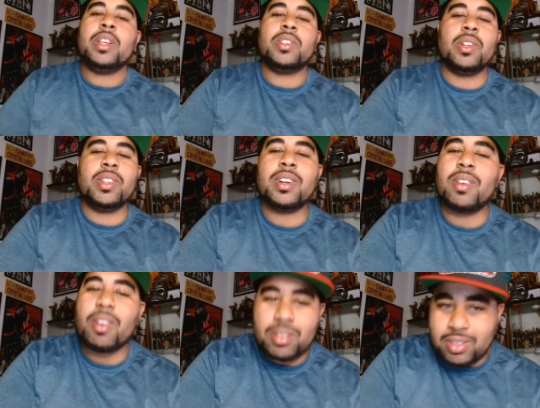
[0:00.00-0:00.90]
So there
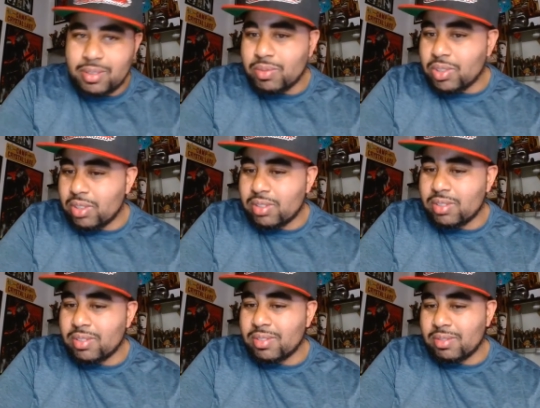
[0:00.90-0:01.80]
are some, you
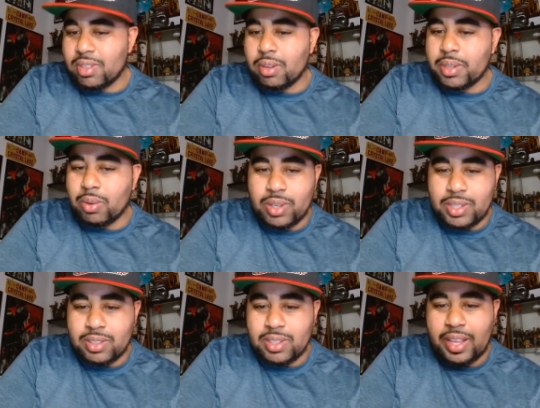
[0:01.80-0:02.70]
know,
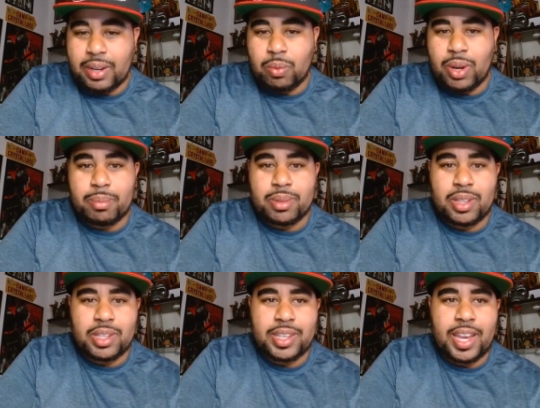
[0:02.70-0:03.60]
according to like what I'm
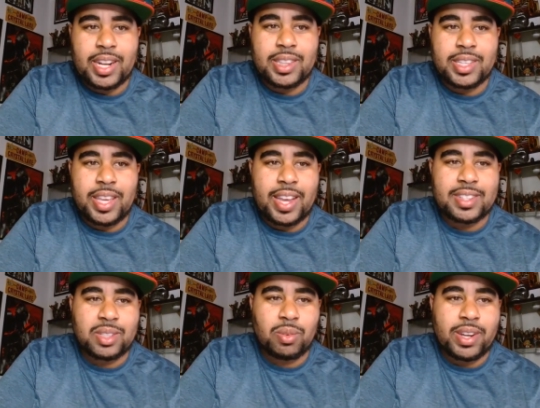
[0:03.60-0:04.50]
looking at the
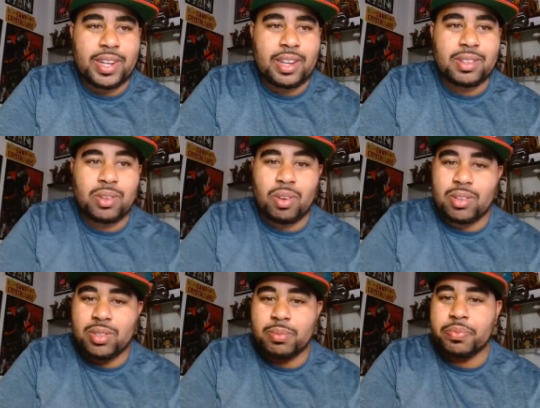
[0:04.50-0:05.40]
casting right now, there are
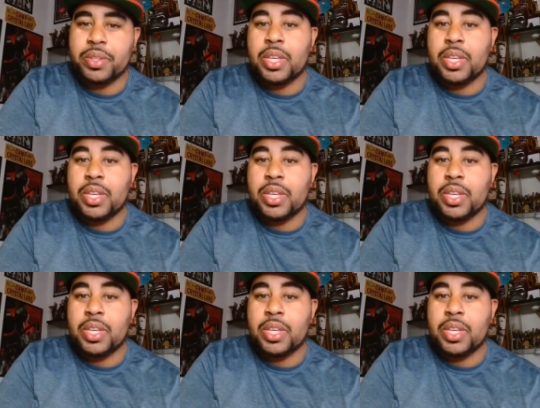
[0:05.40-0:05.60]
some